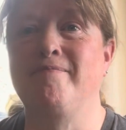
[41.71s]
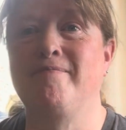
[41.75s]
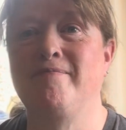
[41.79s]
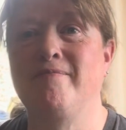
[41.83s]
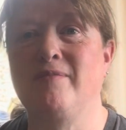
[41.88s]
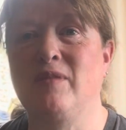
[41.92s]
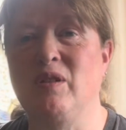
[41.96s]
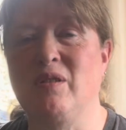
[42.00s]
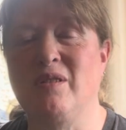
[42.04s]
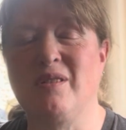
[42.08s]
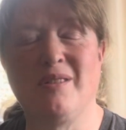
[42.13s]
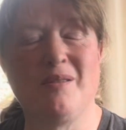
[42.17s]

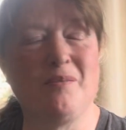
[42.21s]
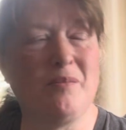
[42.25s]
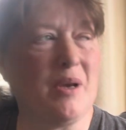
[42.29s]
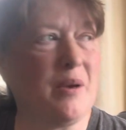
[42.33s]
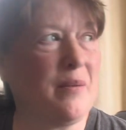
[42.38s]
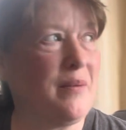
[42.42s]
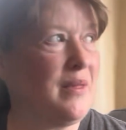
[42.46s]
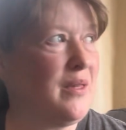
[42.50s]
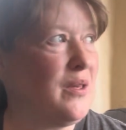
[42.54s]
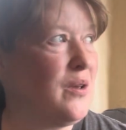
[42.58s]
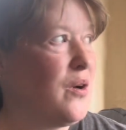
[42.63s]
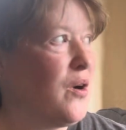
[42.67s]
There's maybe
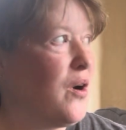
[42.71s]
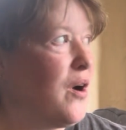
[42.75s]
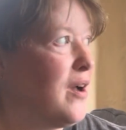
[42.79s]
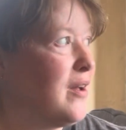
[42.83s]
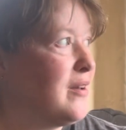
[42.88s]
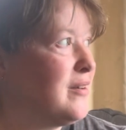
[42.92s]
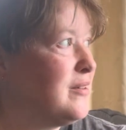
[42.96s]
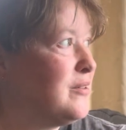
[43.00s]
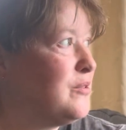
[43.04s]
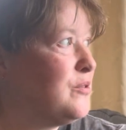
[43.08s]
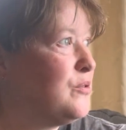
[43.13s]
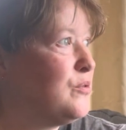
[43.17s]
the
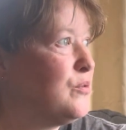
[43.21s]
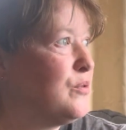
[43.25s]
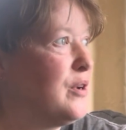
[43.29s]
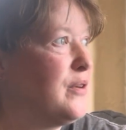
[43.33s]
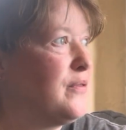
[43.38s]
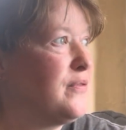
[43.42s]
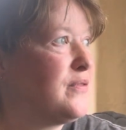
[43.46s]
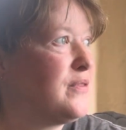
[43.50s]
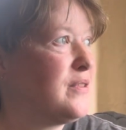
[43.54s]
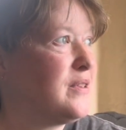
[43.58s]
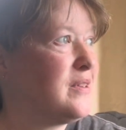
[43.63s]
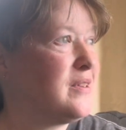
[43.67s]
odd
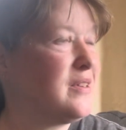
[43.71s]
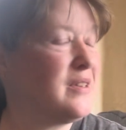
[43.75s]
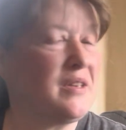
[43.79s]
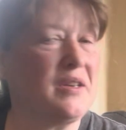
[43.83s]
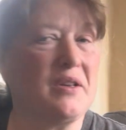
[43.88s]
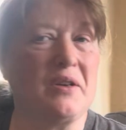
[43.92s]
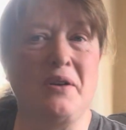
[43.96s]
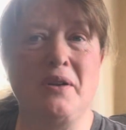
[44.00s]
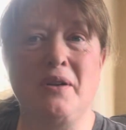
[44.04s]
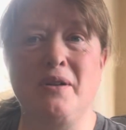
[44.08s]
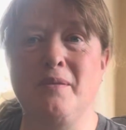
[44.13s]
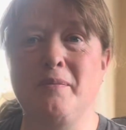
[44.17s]
drift still,